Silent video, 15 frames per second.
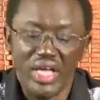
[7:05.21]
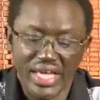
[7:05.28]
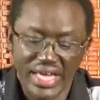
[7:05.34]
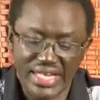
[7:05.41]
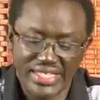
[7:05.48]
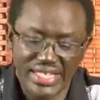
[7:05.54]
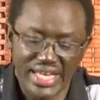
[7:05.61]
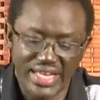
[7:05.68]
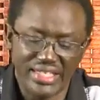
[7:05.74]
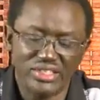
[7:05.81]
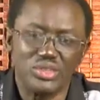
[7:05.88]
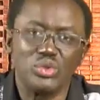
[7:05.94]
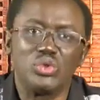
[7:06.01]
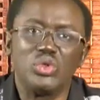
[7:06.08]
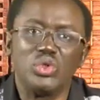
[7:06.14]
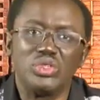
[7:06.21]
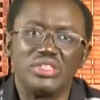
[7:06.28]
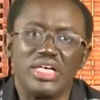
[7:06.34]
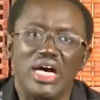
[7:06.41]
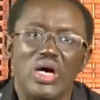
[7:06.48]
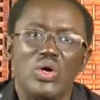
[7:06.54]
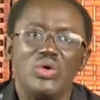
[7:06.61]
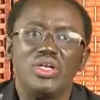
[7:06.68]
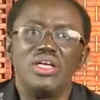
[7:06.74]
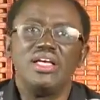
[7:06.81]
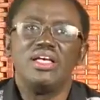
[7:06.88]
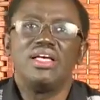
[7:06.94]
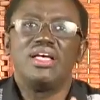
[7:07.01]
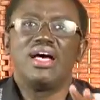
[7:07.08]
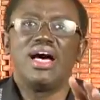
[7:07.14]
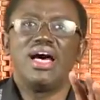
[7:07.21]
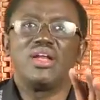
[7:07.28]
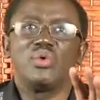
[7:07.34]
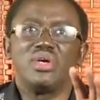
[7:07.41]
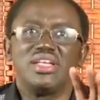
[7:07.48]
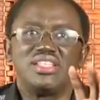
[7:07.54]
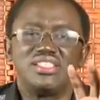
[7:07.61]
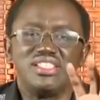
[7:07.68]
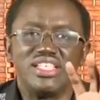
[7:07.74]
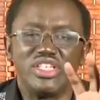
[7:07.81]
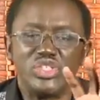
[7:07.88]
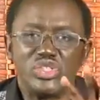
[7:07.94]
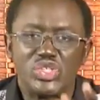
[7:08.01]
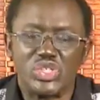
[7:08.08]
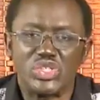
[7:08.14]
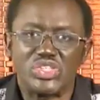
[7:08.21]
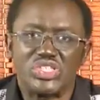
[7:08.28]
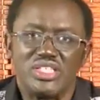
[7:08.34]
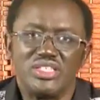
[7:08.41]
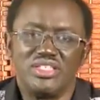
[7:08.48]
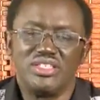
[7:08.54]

It has to go down, and when it's in the dirt,